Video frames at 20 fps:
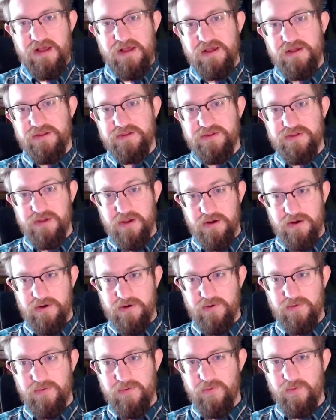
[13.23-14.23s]

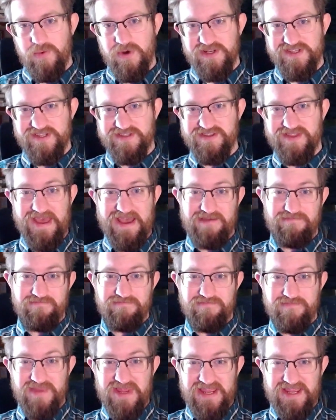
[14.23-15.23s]
So, what does that
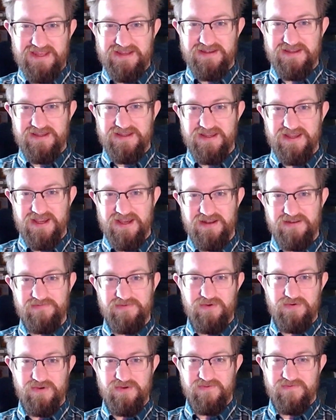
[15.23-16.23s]
mean? And kind of
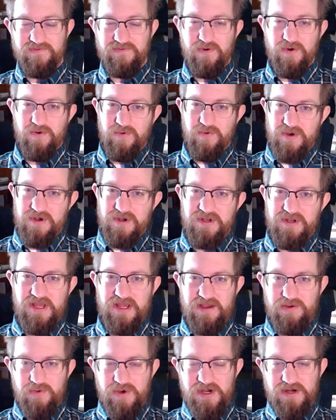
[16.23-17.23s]
going forward,
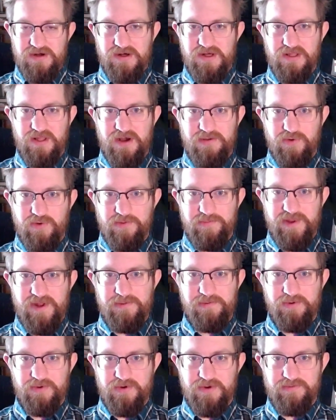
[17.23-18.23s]
well, a lot more
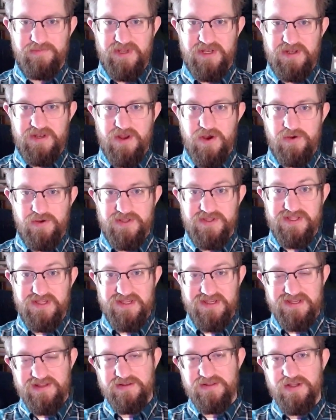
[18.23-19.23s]
people are going to be noticing
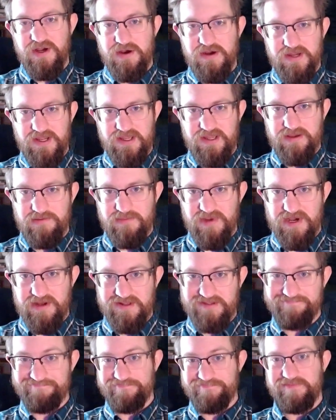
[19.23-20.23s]
it and talking about
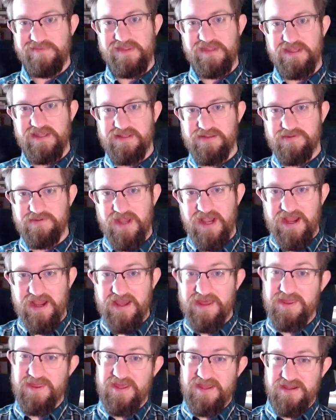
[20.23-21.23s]
it. That's, I
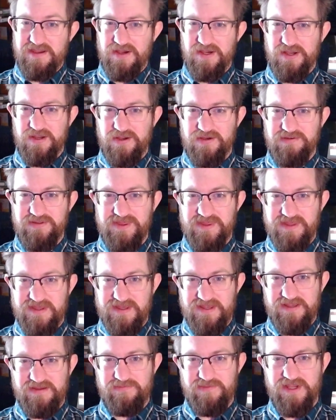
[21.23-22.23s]
think, a good
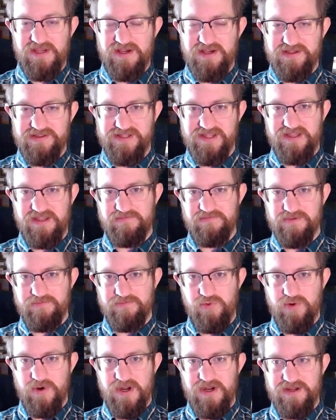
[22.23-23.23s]
thing because it gives
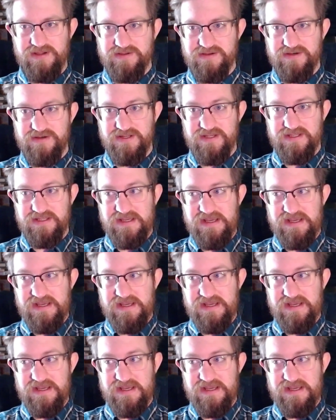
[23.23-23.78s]
more eyes on it.